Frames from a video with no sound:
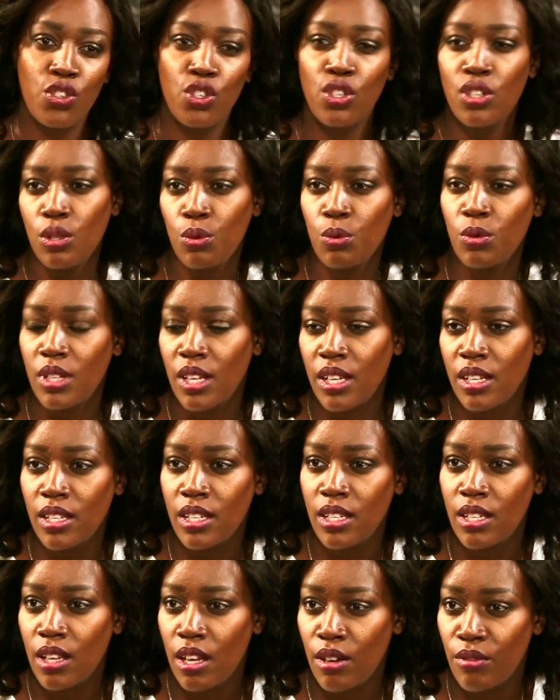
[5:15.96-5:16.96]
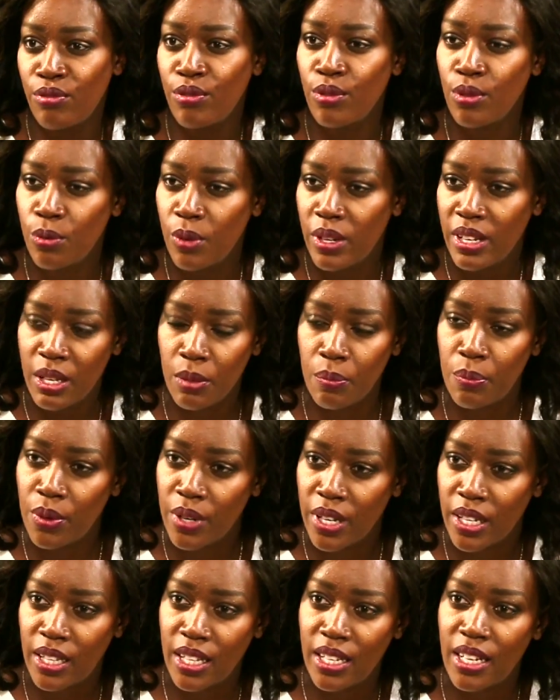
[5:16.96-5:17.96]
Jesus wasn't a fool when he
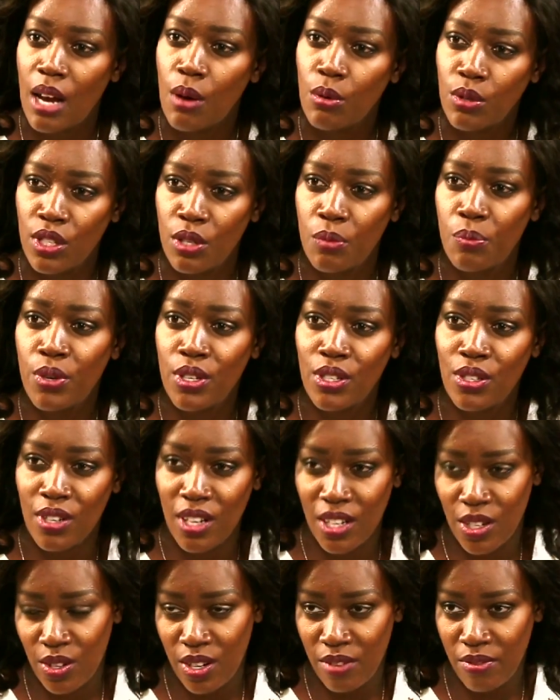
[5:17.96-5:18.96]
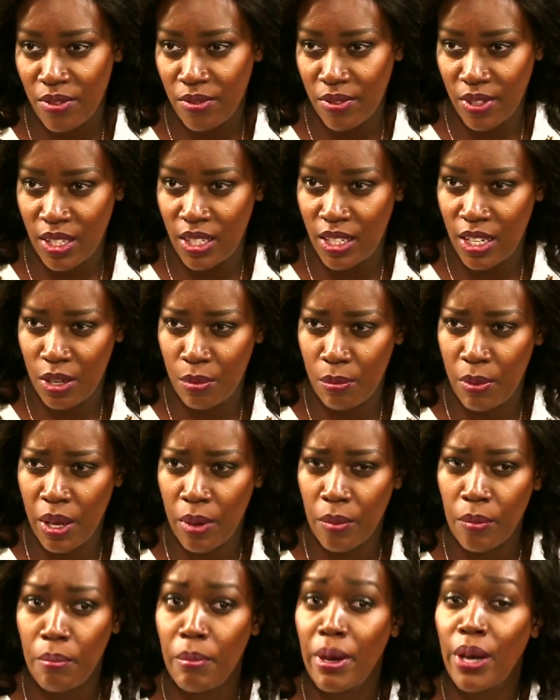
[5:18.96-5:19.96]
put it that I was in prison and you never visited
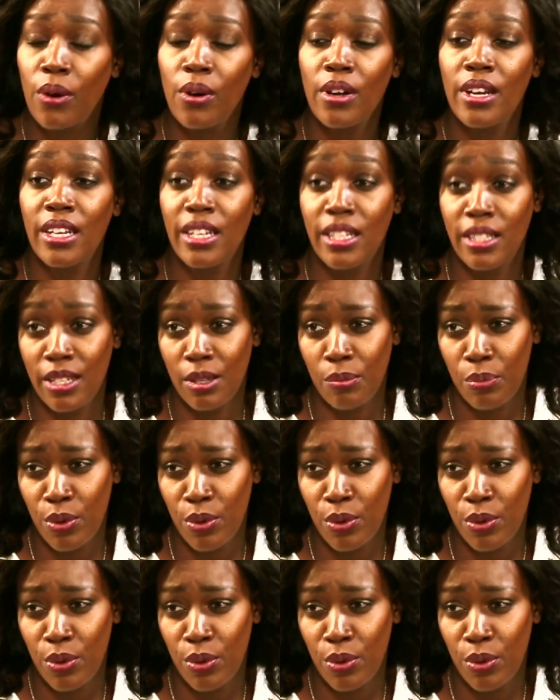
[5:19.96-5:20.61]
me. My calling is in